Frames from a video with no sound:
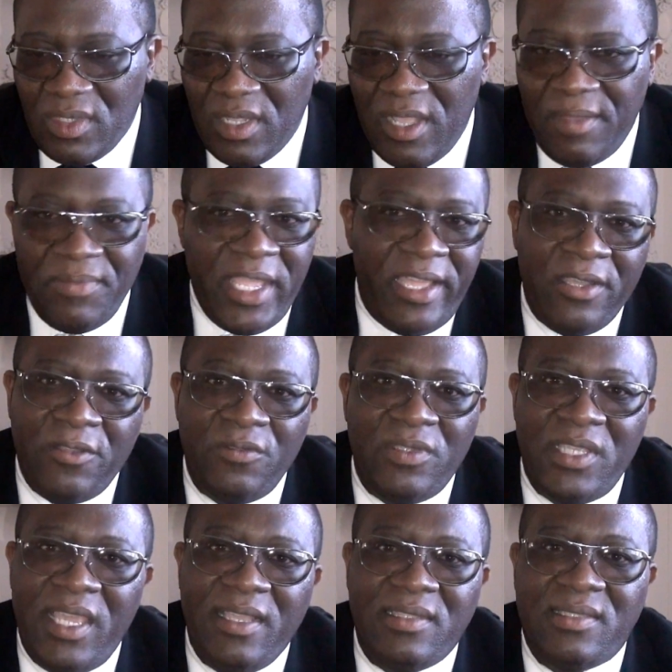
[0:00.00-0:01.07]
I'm not going to
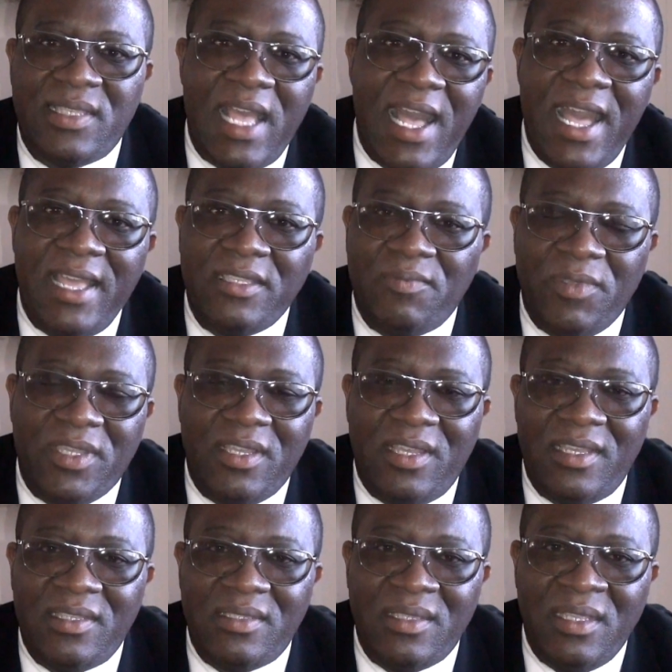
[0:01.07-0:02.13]
take sides
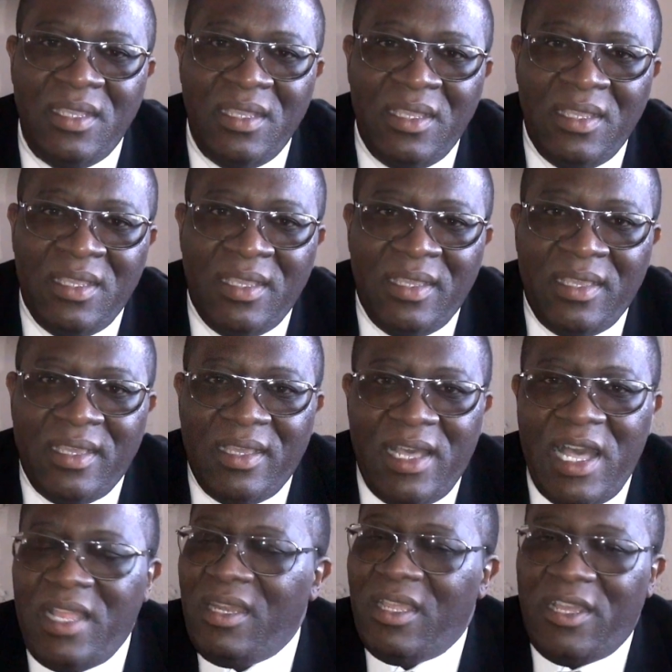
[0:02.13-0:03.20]
because
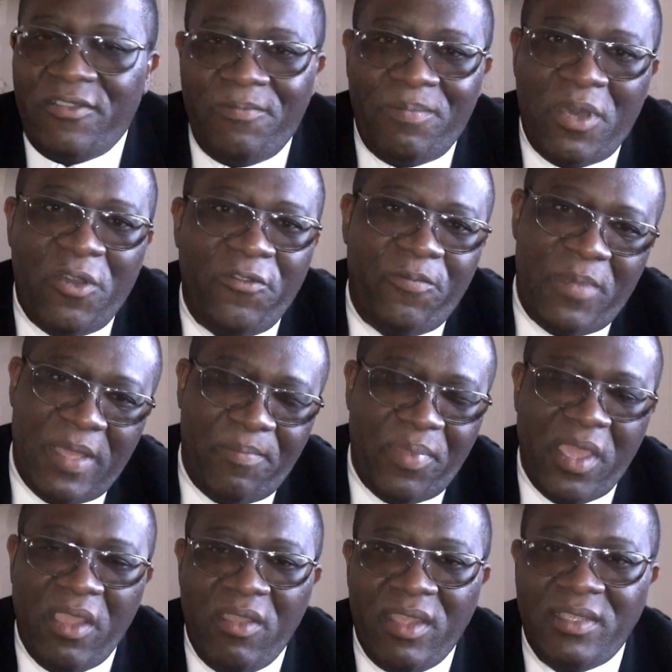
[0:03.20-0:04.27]
I love both my
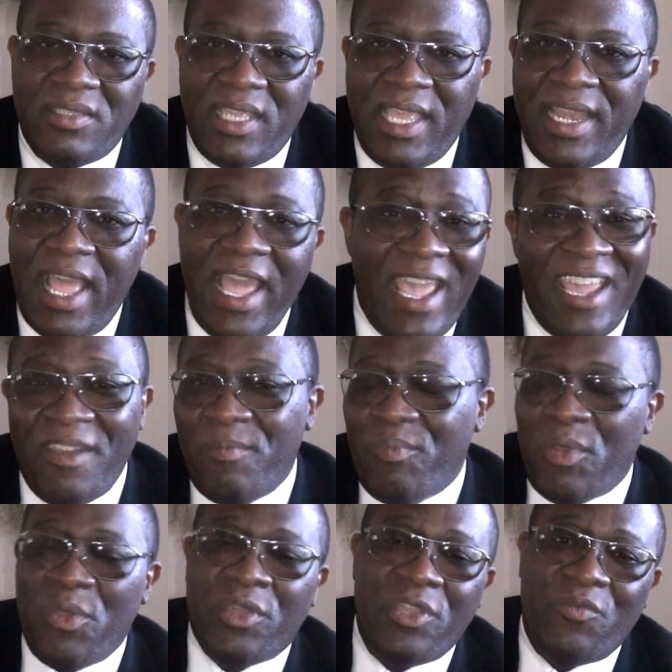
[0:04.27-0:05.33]
parents, and I had a
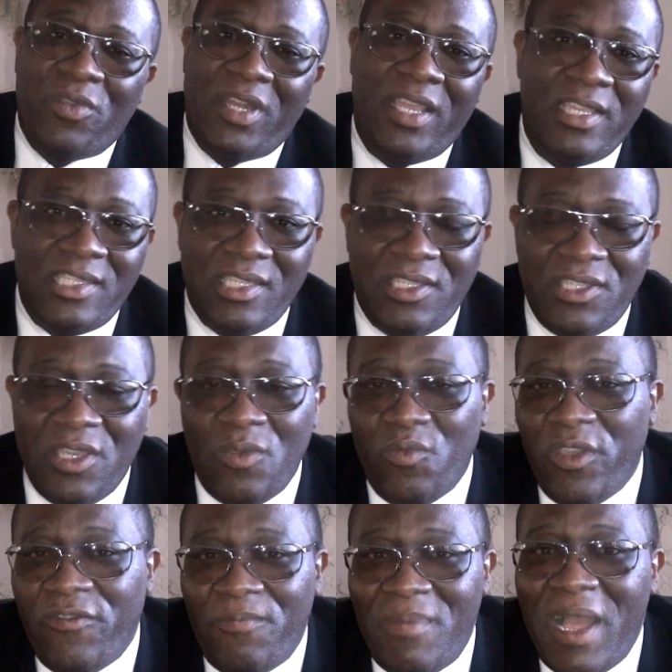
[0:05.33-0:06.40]
broken relationship
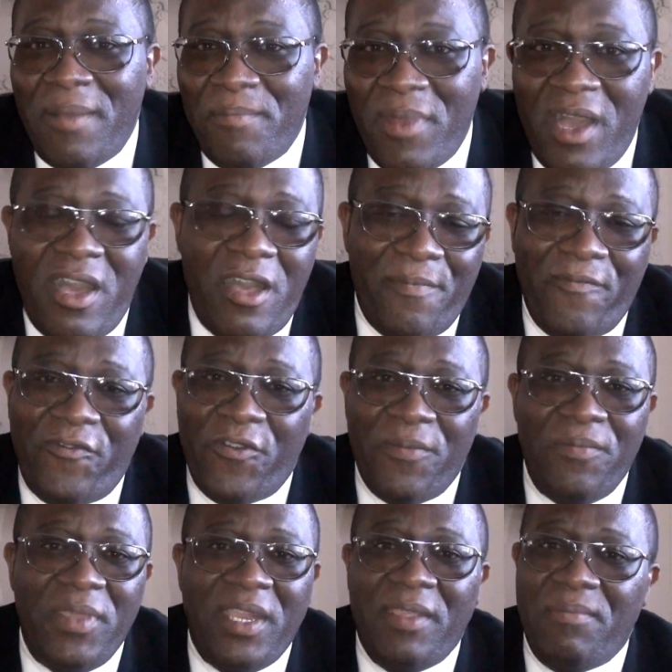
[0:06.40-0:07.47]
with my mom for
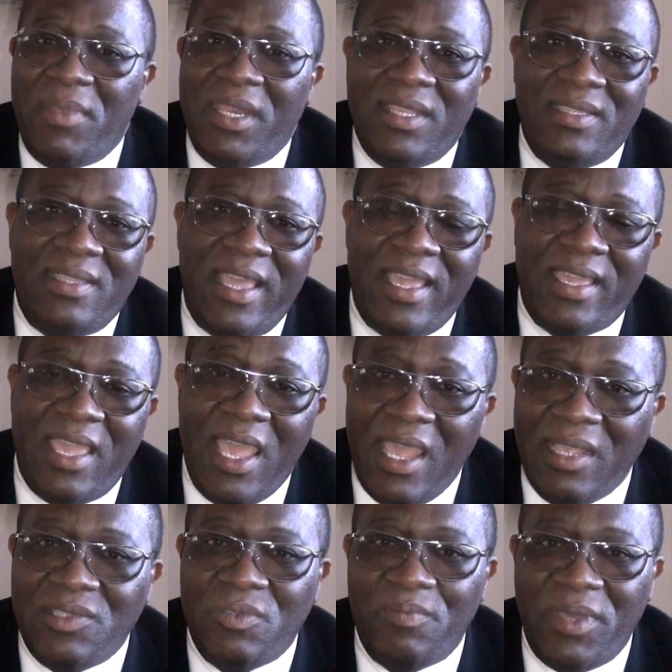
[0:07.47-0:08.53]
many
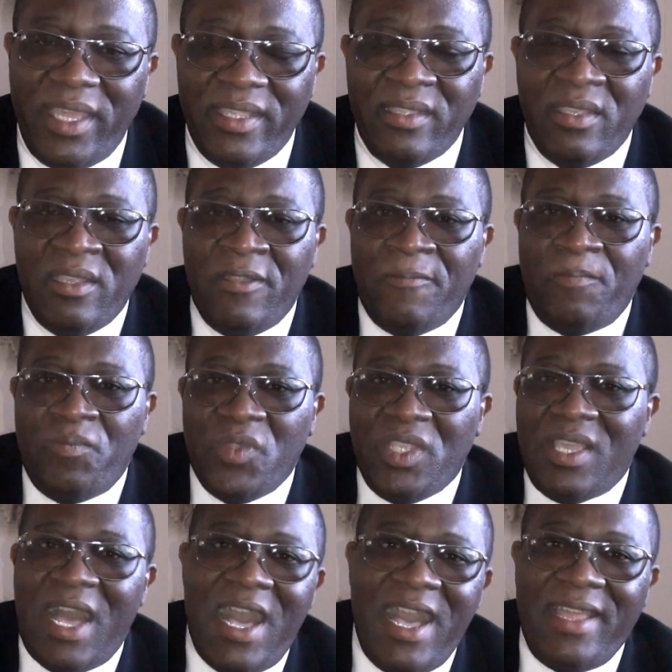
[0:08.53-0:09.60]
decades, but
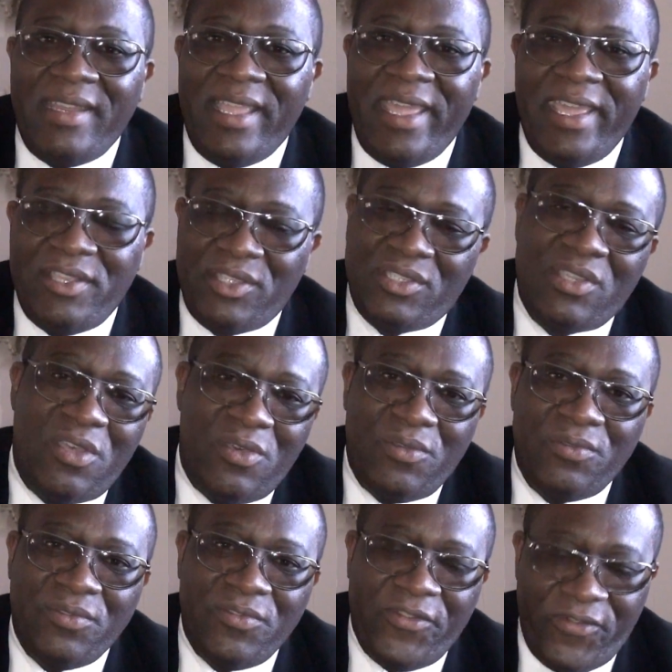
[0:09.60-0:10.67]
God has
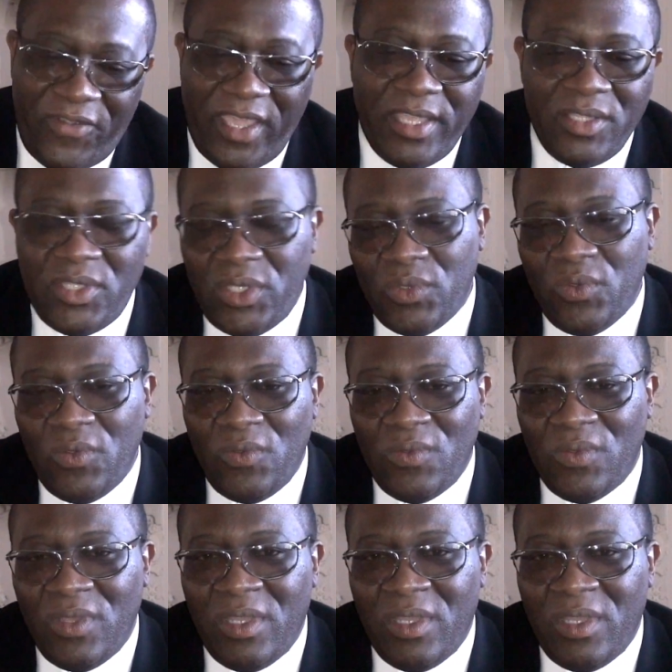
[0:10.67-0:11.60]
shown fit to